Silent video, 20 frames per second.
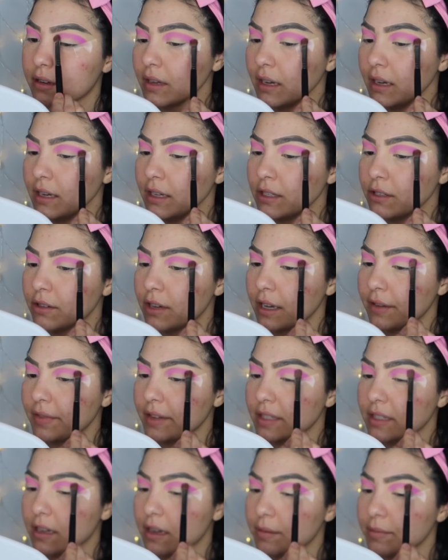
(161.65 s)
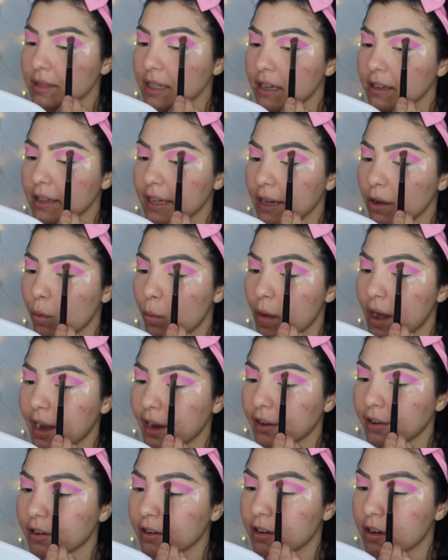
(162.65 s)
And it's okay if it comes out like
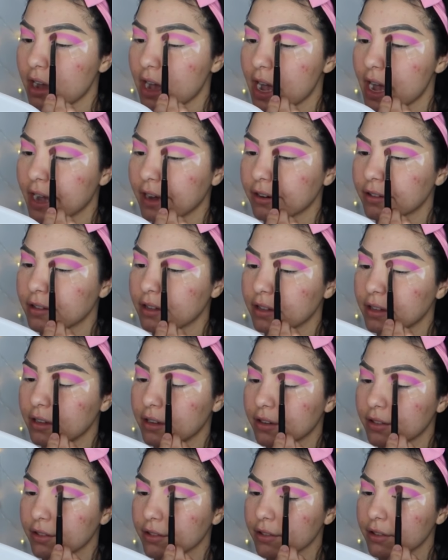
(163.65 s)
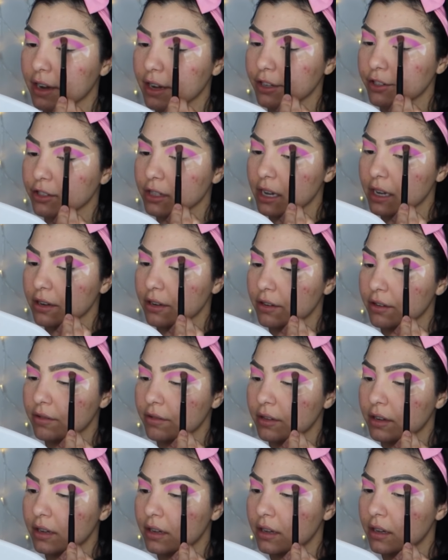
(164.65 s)
wider or higher than the other eyeshadow